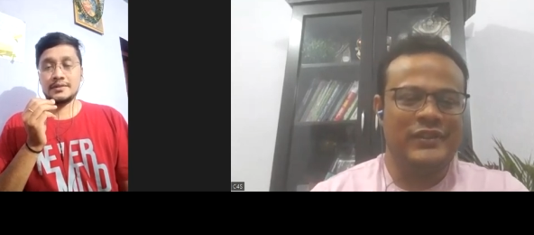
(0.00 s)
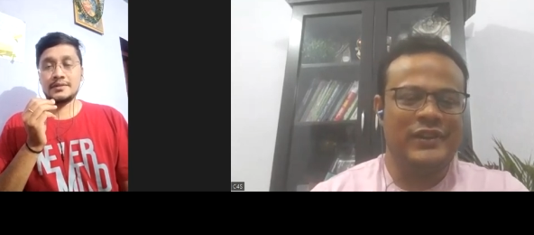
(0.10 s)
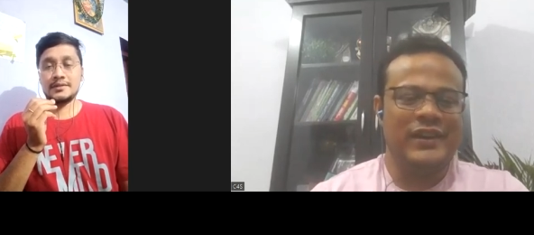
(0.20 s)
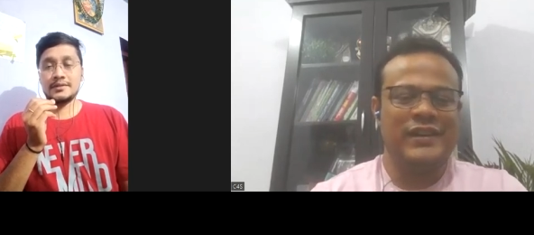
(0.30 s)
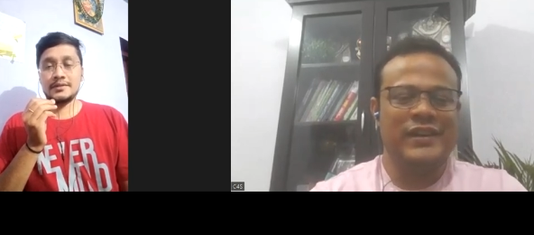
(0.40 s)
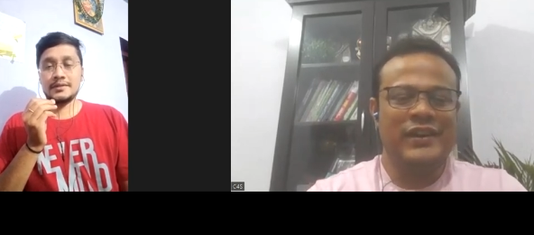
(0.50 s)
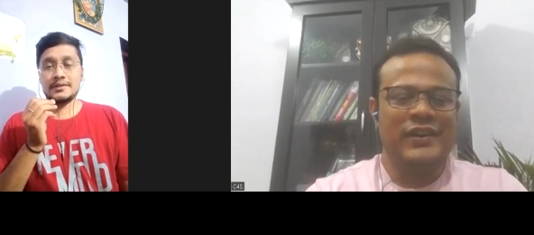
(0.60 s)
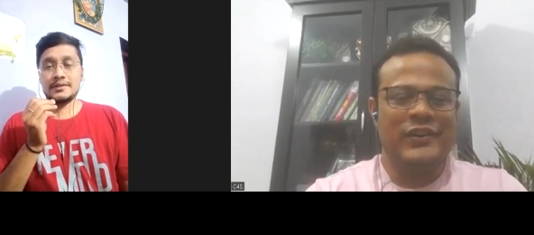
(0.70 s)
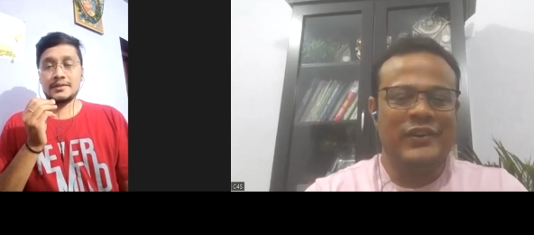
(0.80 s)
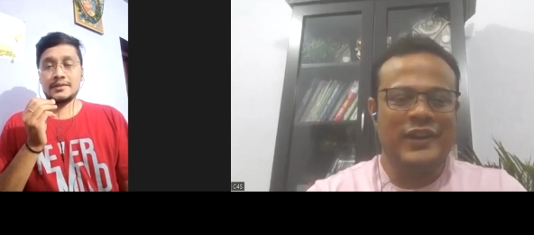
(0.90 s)
Speaker 1: Okay.
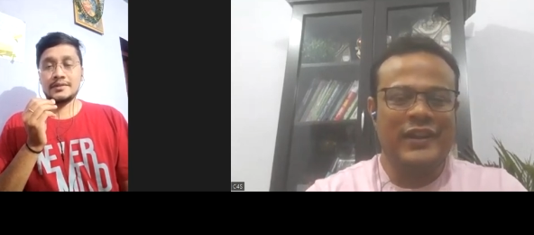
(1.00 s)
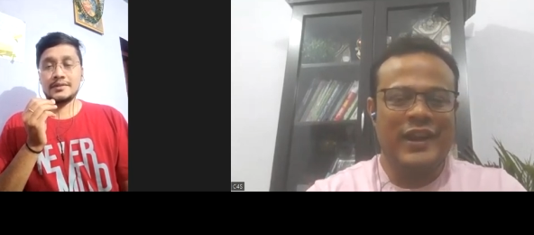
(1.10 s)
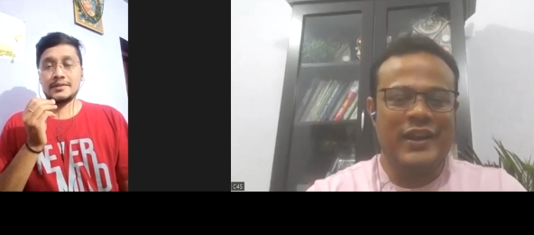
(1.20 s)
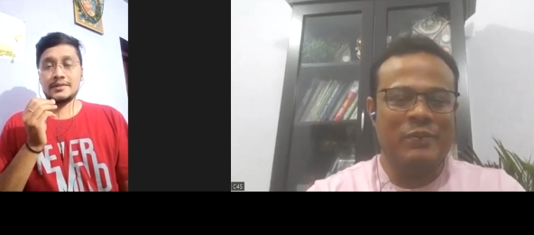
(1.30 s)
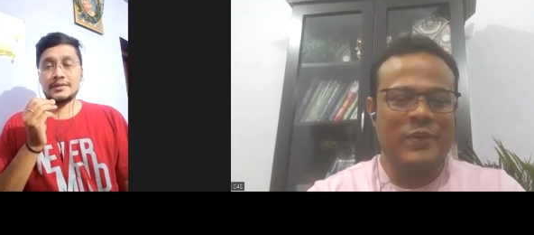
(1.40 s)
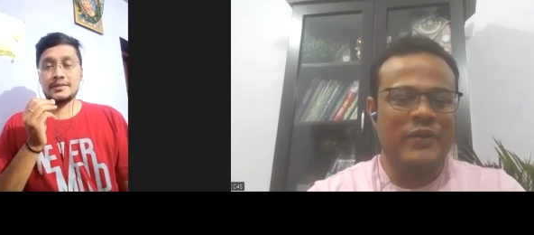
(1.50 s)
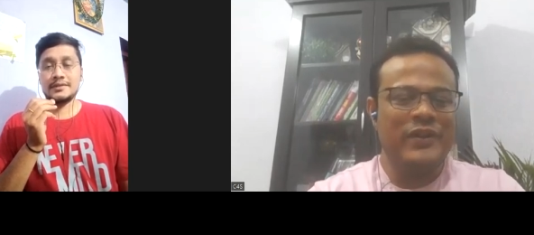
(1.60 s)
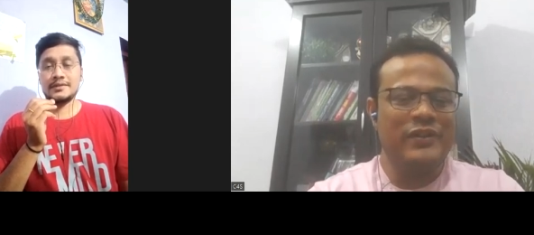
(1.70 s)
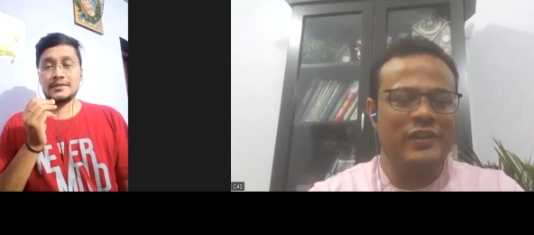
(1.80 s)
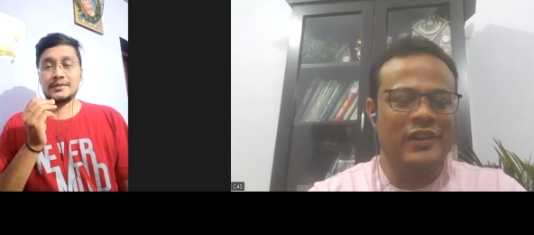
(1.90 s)
Okay. Thank you,
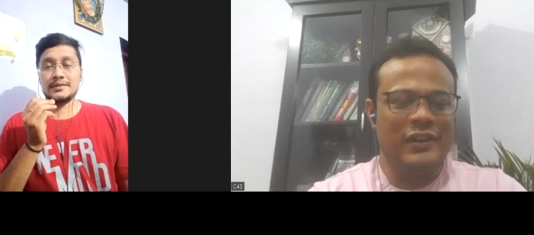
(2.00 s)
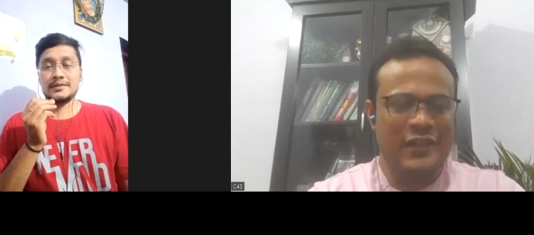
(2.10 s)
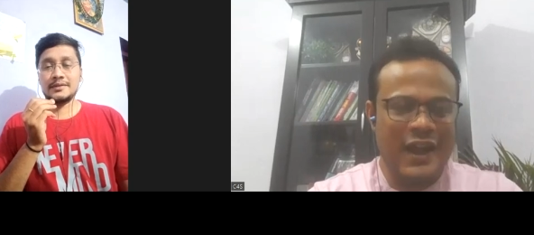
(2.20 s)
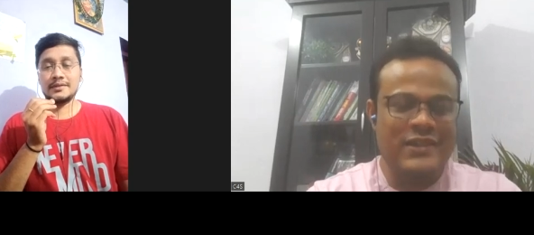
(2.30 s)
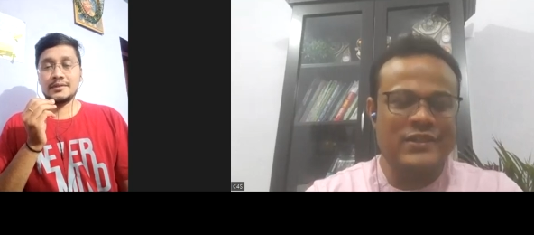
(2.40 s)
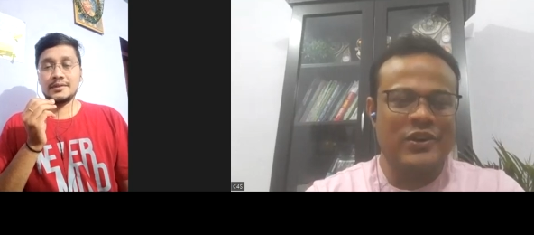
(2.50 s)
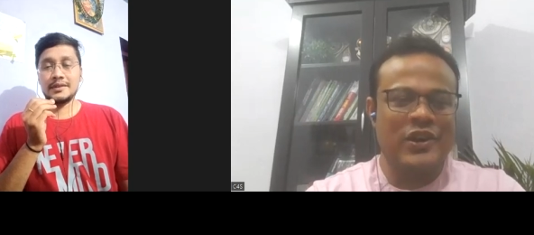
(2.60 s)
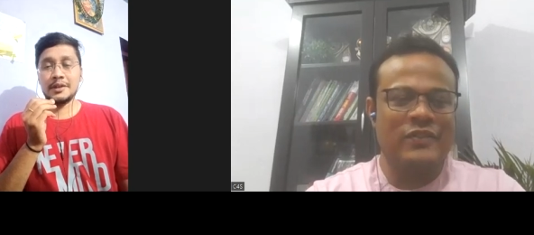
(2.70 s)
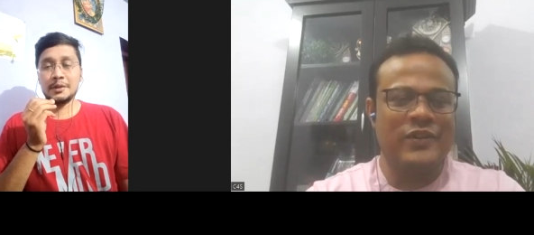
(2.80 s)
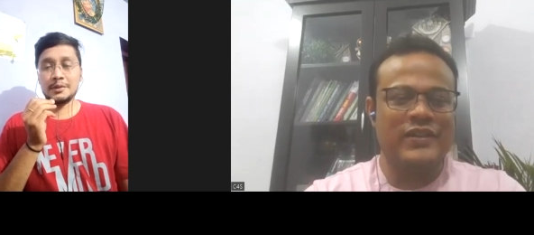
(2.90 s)
Pawan. Thanks Thank
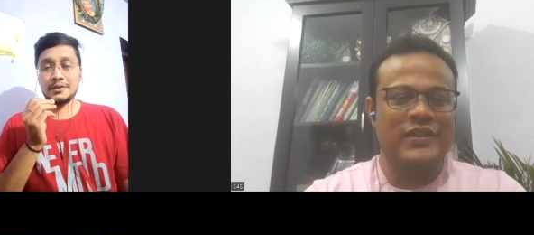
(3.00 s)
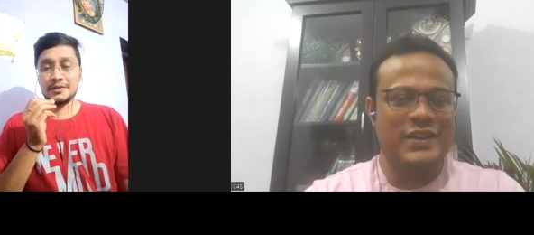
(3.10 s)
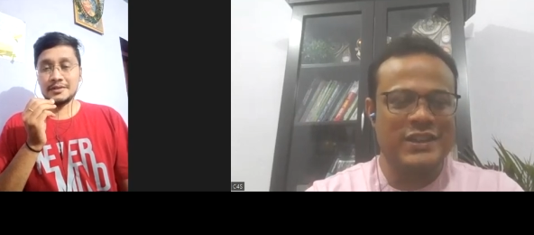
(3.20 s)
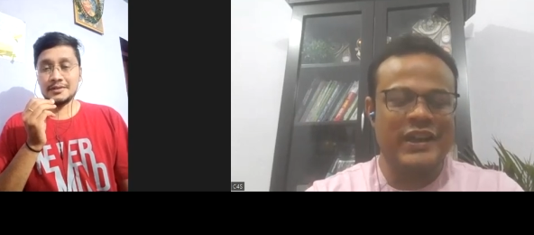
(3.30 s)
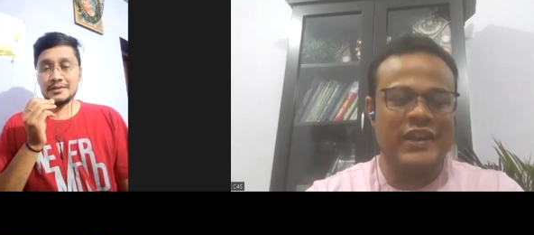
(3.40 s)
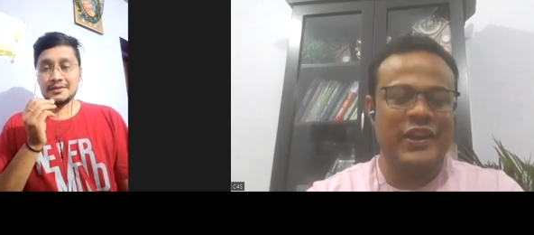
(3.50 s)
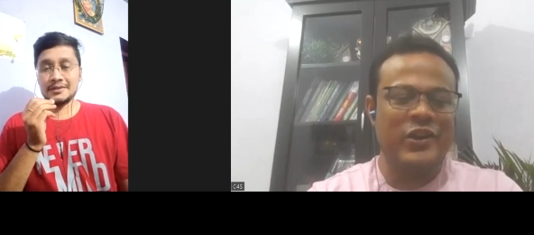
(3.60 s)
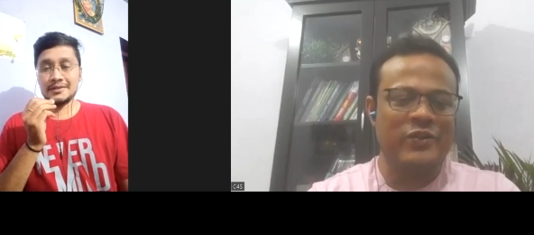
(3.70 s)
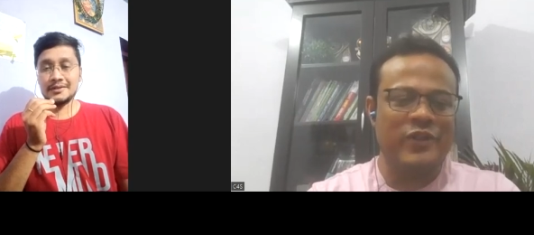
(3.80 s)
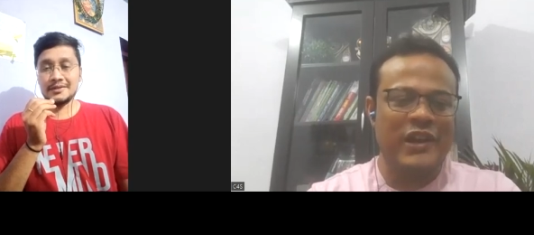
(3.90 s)
a lot you, for sharing your